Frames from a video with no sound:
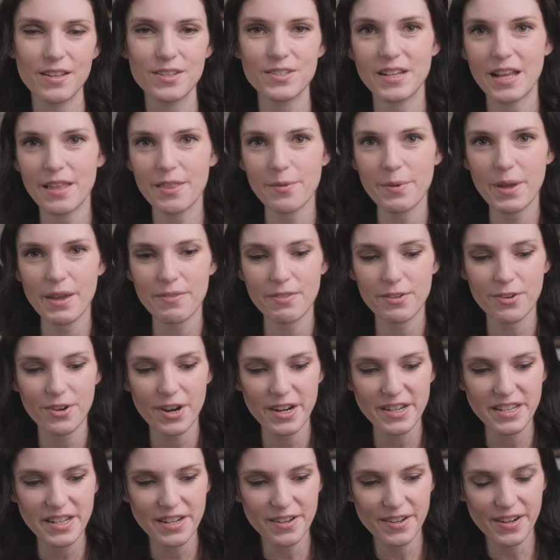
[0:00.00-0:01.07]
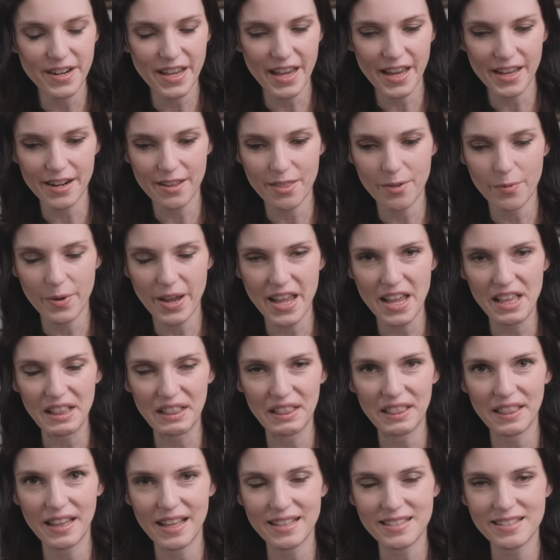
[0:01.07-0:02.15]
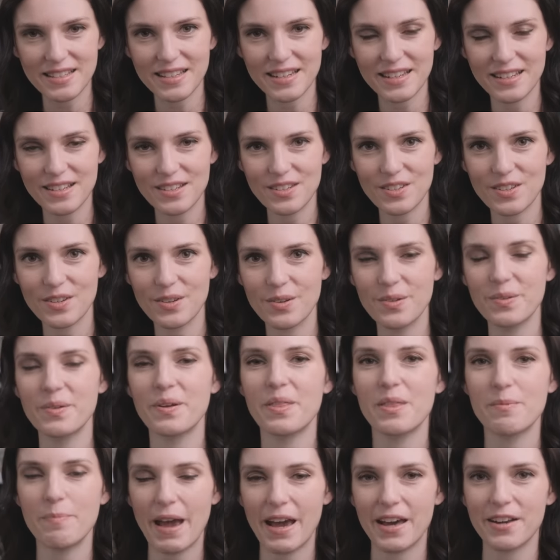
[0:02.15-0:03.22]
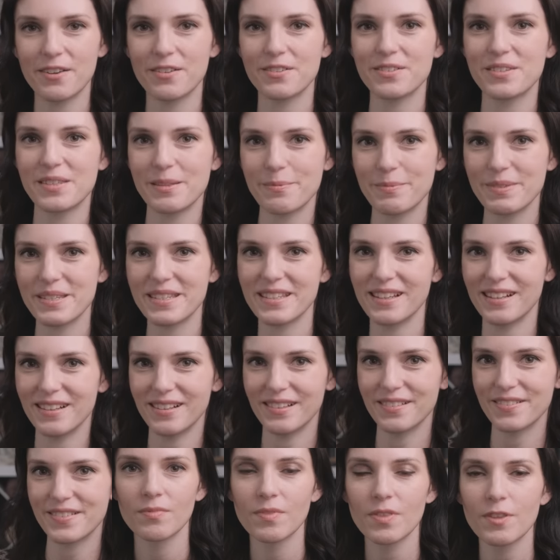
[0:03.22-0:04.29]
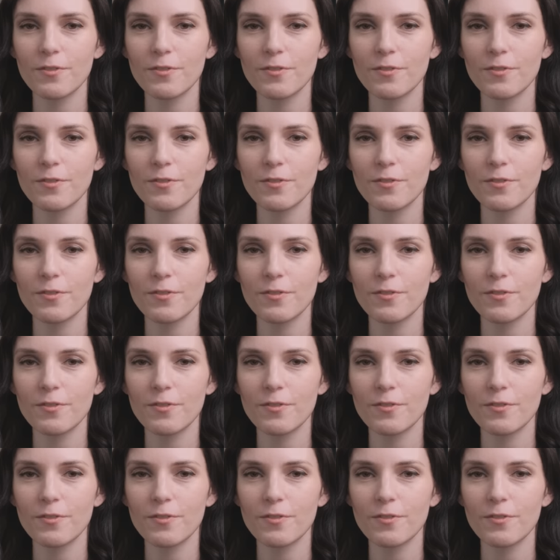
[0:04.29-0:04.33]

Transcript: So now that we have the criteria out of the way, let's get into the patterns themselves.